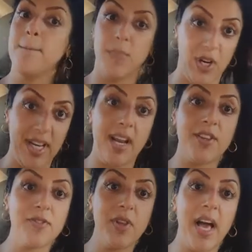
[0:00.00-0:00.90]
Book
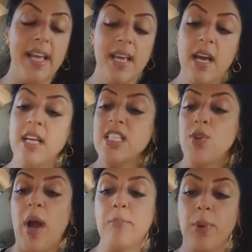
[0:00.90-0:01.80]
another flight.
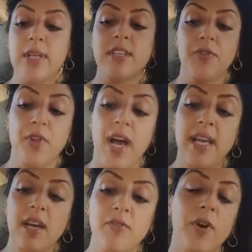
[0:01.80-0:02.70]
So I booked a
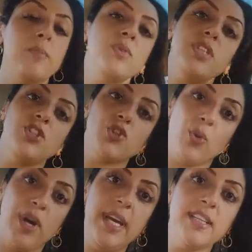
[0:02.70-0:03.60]
flight from
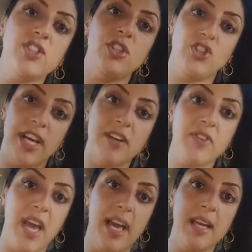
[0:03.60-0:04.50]
Detroit to
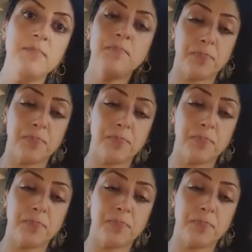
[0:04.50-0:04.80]
JFK,